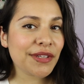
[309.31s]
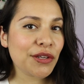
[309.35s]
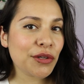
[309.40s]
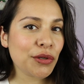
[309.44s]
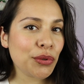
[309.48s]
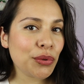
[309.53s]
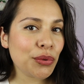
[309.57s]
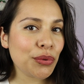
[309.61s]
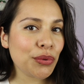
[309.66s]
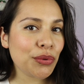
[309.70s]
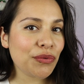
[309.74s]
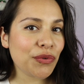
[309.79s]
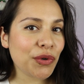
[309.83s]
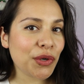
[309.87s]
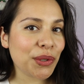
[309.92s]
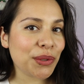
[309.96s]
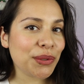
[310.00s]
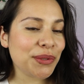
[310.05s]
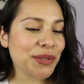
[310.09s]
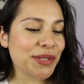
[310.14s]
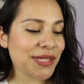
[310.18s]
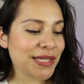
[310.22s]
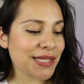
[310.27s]
Nude
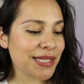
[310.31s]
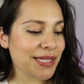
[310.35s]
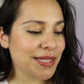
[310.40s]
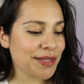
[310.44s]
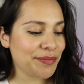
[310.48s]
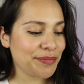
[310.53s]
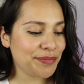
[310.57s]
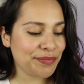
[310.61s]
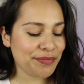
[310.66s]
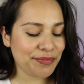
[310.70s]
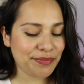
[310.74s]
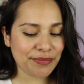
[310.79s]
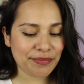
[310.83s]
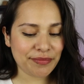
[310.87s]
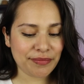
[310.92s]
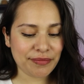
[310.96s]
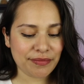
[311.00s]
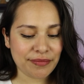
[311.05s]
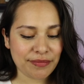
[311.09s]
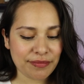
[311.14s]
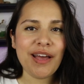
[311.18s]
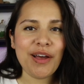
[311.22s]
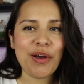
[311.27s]
Rose.
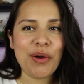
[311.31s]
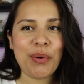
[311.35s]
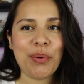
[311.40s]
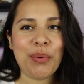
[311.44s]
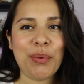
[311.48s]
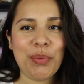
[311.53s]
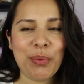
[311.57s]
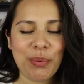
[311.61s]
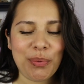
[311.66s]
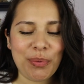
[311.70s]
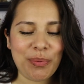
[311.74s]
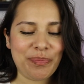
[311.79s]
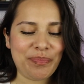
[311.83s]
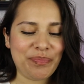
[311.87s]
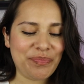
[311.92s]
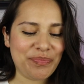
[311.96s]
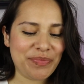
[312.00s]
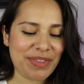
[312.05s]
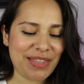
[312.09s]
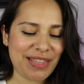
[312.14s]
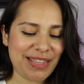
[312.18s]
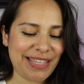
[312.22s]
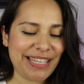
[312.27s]
Ooh,
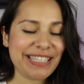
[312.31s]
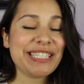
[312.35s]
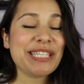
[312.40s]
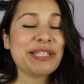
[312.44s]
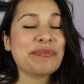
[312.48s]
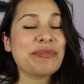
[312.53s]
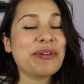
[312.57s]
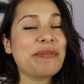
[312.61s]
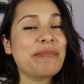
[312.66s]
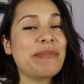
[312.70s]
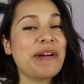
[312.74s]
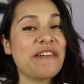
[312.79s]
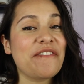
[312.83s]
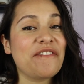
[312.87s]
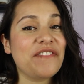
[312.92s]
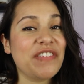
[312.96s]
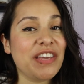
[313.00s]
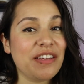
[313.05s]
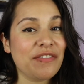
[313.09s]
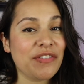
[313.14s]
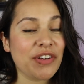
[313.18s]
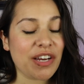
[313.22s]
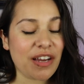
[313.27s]
this is one of my
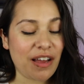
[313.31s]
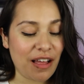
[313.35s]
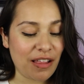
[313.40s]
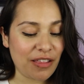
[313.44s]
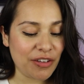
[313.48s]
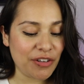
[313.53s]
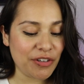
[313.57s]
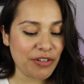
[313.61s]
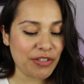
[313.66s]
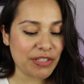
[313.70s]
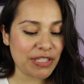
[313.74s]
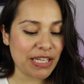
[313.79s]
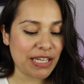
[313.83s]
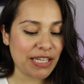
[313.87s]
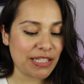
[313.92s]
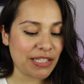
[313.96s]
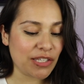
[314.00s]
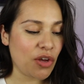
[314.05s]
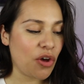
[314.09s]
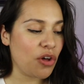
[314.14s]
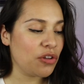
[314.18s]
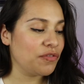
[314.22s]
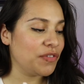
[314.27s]
favorite colors.
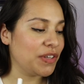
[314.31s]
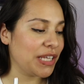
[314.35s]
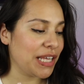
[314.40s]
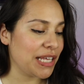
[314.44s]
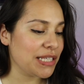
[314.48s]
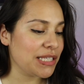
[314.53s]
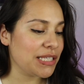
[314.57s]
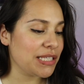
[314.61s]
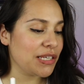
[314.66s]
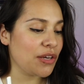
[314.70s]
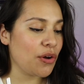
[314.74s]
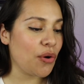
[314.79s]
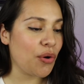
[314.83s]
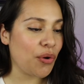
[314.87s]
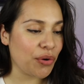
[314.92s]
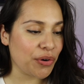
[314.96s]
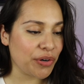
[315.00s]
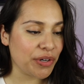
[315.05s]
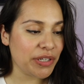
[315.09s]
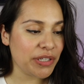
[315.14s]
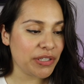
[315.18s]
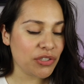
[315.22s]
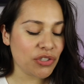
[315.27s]
It's called Valencia
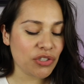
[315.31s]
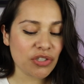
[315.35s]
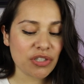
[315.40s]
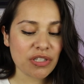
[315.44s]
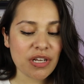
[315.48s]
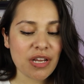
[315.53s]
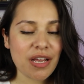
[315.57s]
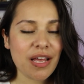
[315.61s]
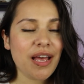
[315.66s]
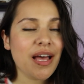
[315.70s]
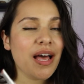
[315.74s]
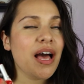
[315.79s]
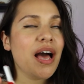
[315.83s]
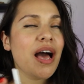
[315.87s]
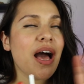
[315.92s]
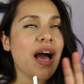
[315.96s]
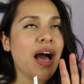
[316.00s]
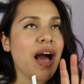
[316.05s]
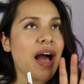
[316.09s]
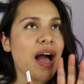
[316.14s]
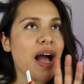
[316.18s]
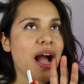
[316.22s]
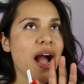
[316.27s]
Orange.
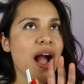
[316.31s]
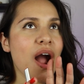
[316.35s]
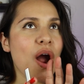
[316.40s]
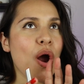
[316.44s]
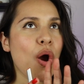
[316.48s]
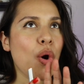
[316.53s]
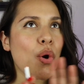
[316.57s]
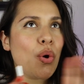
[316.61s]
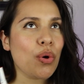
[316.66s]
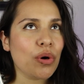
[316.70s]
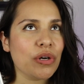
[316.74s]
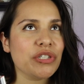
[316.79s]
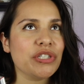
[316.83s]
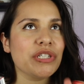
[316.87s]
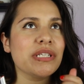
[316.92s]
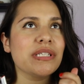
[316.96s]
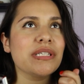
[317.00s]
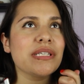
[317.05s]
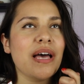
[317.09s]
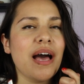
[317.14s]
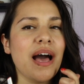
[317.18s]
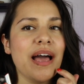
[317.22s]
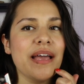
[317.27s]

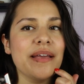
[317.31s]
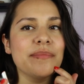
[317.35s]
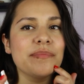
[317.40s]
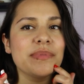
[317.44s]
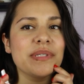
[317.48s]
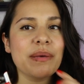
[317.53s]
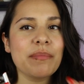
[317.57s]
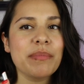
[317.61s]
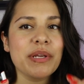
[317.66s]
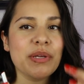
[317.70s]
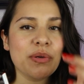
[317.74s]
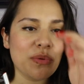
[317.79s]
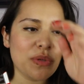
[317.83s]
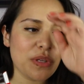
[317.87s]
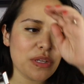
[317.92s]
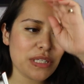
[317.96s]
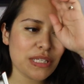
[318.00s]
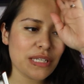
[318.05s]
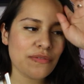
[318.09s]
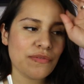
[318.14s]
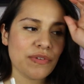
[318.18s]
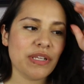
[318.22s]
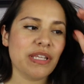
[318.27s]
Gorgeous. I am somebody who
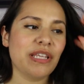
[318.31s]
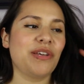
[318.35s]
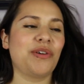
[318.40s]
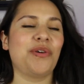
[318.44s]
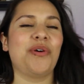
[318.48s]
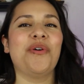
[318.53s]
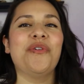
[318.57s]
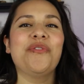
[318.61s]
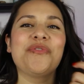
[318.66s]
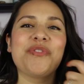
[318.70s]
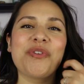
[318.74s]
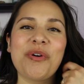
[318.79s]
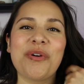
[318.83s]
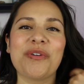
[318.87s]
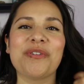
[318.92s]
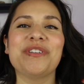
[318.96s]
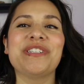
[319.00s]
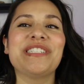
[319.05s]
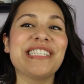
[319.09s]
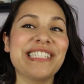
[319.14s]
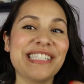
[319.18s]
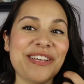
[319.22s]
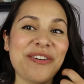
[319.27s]
doesn't really go for
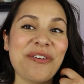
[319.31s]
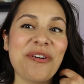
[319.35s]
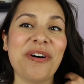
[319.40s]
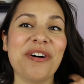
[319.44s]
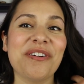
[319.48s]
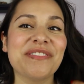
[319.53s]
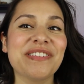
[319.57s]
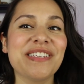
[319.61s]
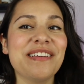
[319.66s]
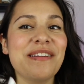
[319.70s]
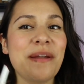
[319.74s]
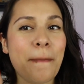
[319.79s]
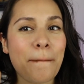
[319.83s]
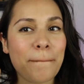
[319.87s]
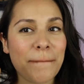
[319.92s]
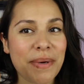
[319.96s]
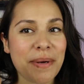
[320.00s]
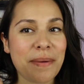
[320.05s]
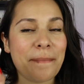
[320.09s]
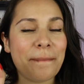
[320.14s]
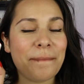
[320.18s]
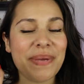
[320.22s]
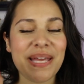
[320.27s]
oranges that often,
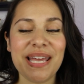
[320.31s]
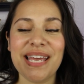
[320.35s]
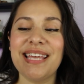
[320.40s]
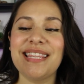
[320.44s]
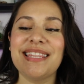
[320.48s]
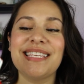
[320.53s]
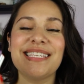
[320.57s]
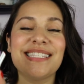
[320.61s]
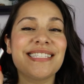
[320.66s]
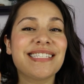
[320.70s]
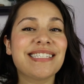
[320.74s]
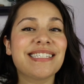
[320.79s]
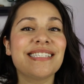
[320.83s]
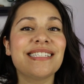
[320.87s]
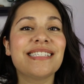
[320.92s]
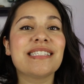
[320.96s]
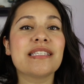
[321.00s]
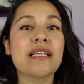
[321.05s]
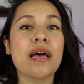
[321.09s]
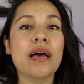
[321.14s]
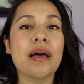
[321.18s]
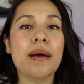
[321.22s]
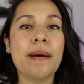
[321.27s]
but man, this
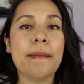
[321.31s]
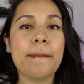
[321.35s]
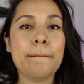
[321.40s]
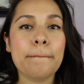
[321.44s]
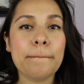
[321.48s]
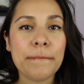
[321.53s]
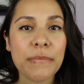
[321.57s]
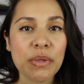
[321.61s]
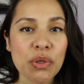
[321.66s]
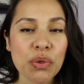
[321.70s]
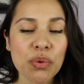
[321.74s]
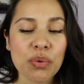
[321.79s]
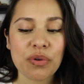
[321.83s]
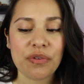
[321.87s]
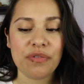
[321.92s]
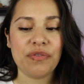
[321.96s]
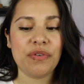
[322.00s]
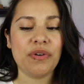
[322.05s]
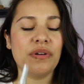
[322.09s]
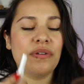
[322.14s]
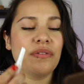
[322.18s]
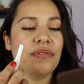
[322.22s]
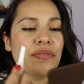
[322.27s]
is
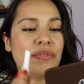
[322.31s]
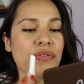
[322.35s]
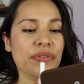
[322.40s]
beautiful.